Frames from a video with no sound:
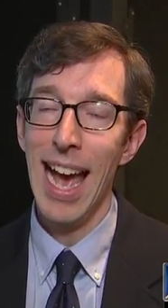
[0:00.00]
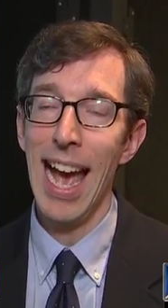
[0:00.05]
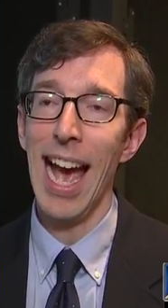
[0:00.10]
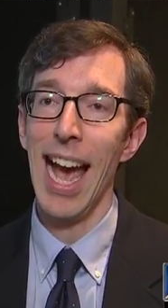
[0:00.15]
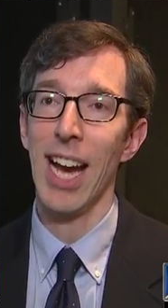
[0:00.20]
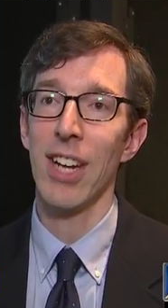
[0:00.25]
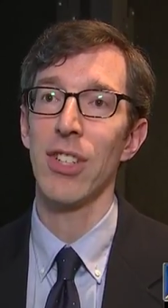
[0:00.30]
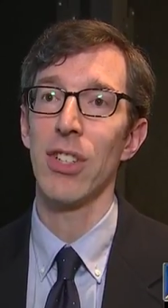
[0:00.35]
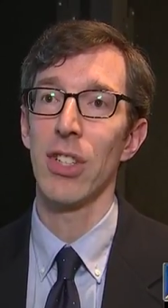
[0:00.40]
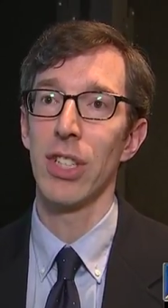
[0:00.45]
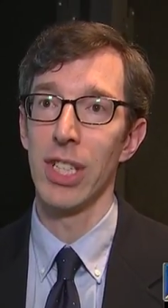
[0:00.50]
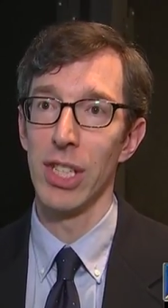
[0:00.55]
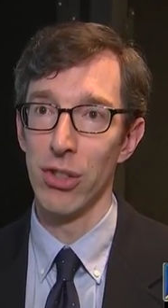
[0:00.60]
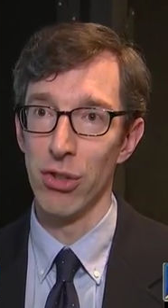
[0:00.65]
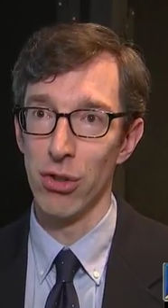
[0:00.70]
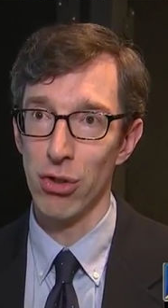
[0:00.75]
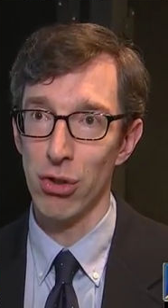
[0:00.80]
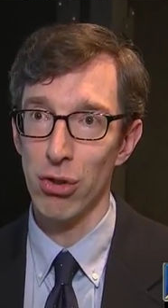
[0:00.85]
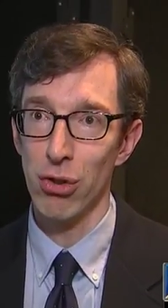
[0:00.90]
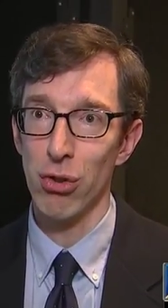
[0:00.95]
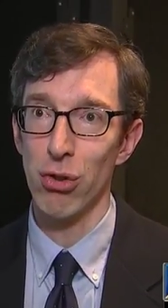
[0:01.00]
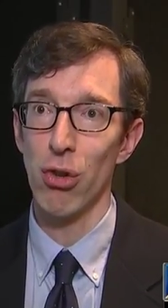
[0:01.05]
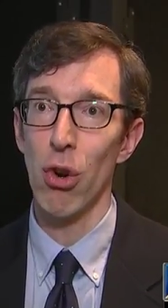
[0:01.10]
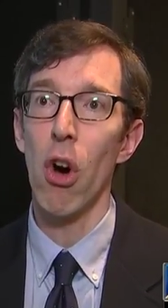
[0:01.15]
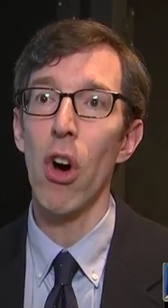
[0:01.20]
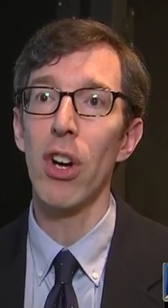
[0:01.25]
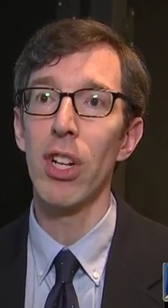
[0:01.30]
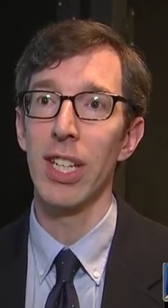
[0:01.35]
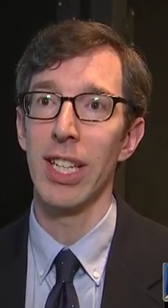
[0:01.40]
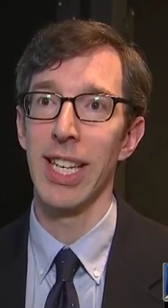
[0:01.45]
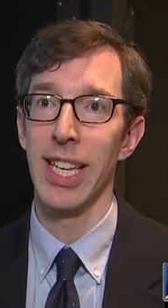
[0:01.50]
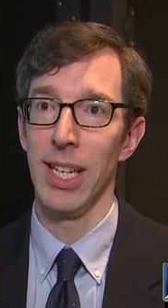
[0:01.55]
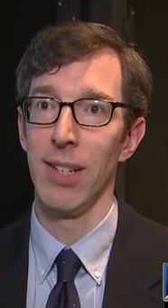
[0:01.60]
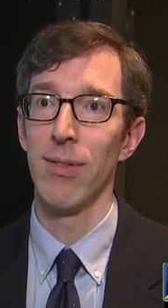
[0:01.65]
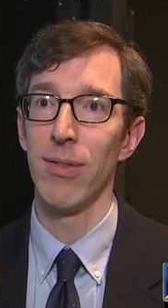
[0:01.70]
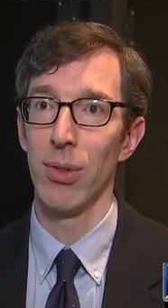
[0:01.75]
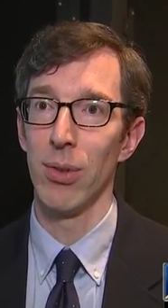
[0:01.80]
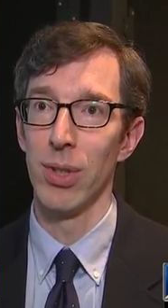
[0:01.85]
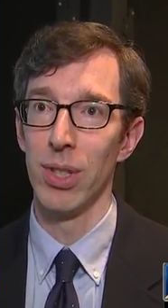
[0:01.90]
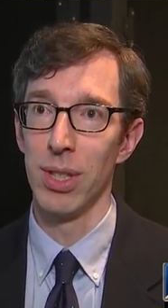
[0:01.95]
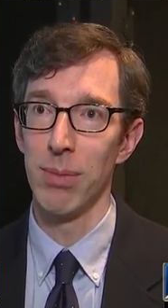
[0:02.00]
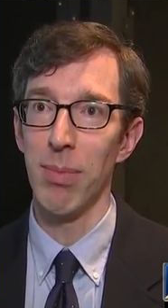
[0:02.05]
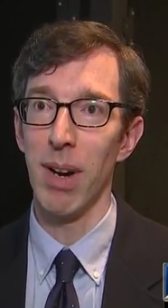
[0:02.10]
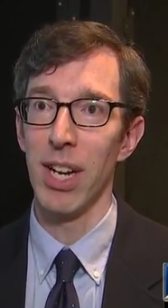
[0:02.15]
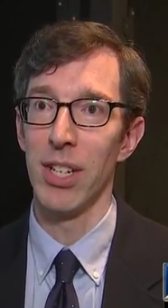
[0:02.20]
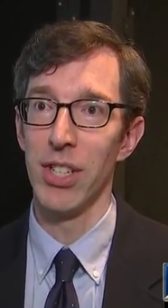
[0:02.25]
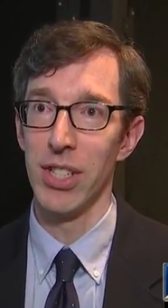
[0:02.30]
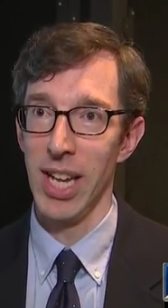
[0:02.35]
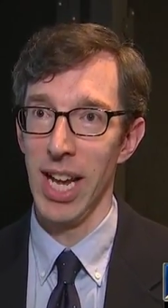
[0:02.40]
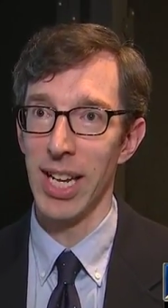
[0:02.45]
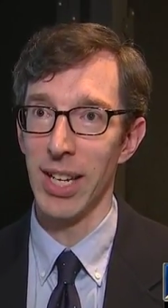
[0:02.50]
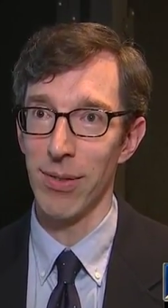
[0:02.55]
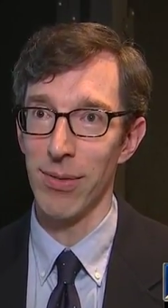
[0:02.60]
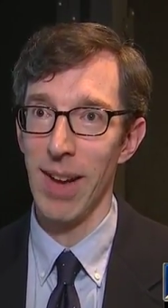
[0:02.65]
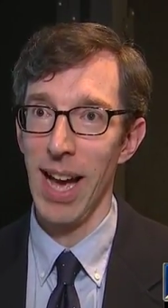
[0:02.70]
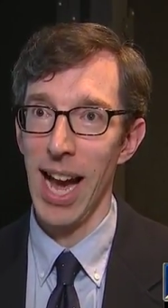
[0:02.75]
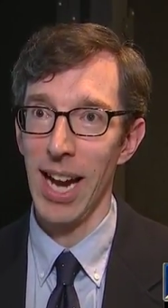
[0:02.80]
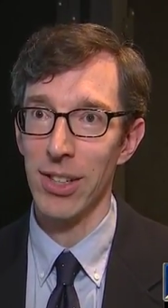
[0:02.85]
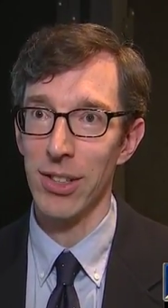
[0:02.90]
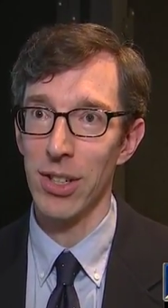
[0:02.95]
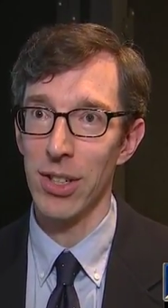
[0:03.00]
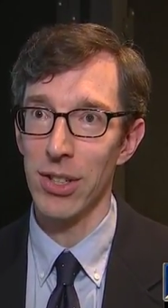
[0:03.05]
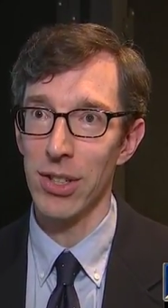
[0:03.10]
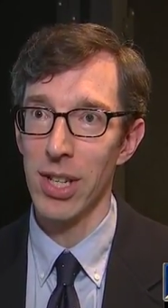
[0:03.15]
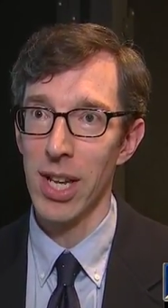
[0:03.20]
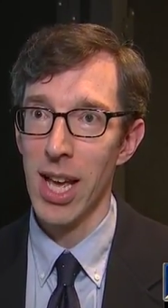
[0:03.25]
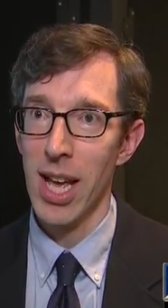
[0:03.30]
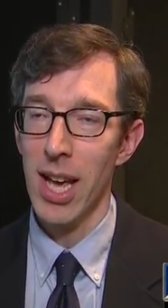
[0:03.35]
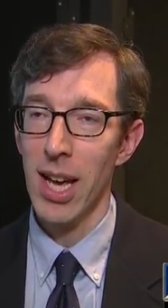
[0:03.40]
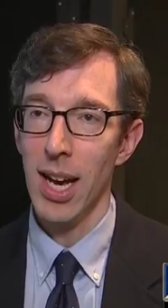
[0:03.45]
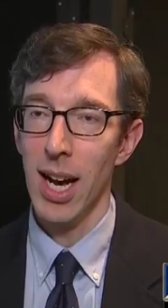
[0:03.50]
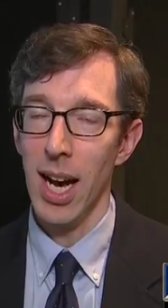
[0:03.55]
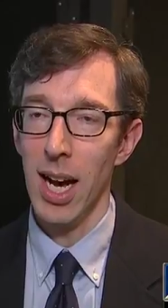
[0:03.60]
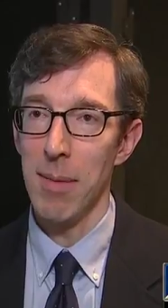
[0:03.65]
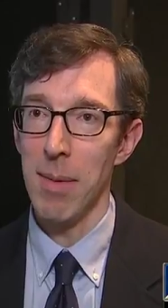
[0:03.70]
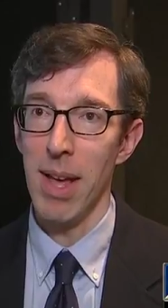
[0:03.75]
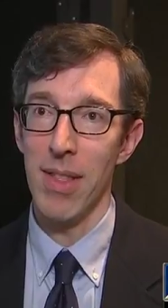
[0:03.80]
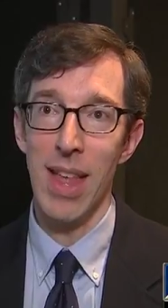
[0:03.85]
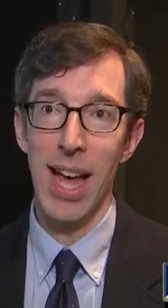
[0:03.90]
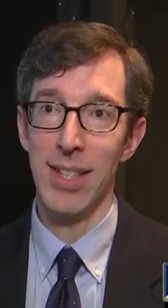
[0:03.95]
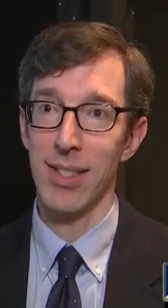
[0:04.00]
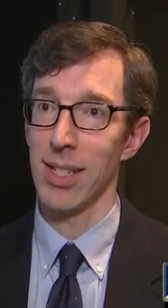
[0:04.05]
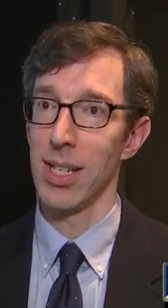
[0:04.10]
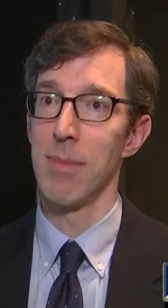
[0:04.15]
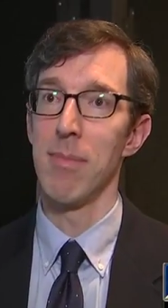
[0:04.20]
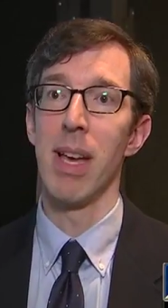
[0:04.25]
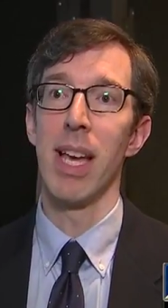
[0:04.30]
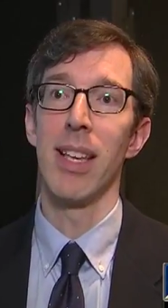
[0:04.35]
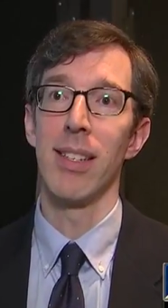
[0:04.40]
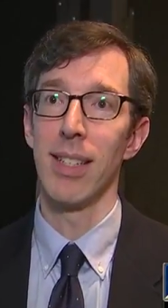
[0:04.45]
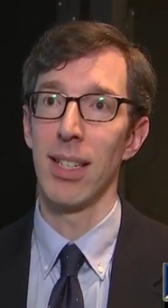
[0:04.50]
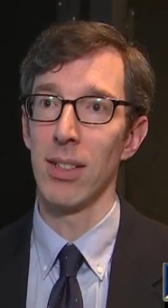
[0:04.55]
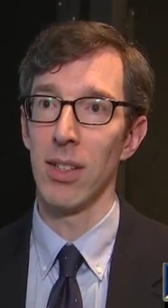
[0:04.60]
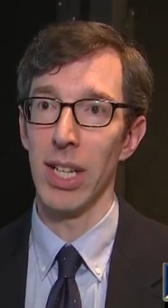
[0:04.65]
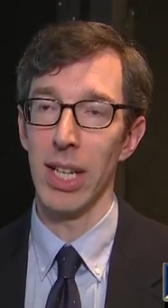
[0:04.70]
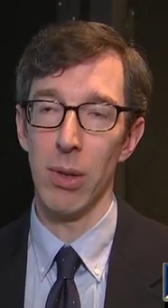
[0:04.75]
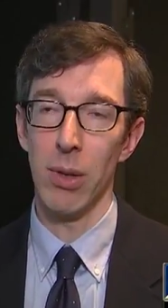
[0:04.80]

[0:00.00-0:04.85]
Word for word: actually is strongly influenced by genetic factors. Um, and that's an amazing